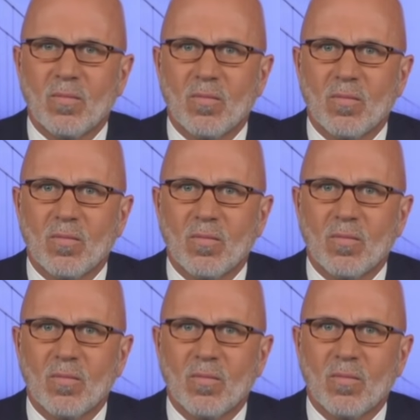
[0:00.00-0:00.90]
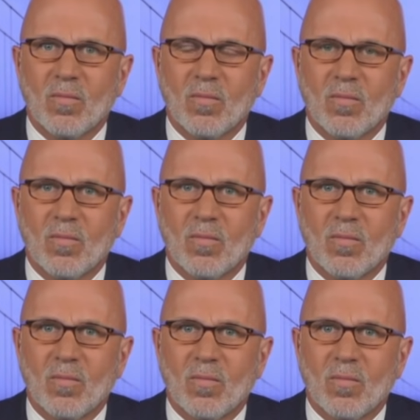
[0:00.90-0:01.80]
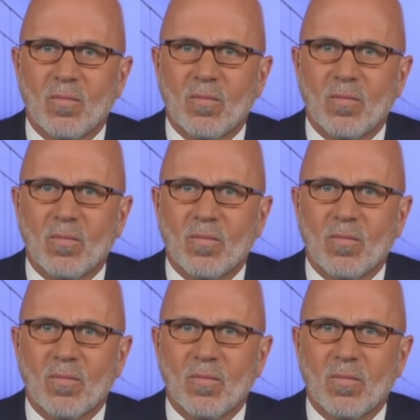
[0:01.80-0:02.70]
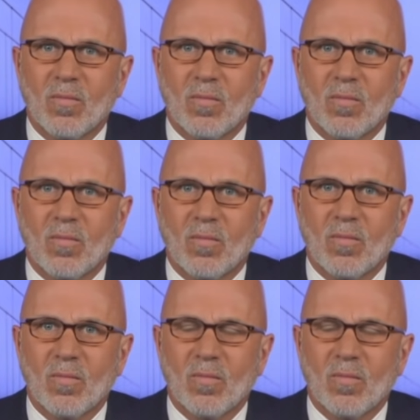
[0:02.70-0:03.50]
The person shown says nothing.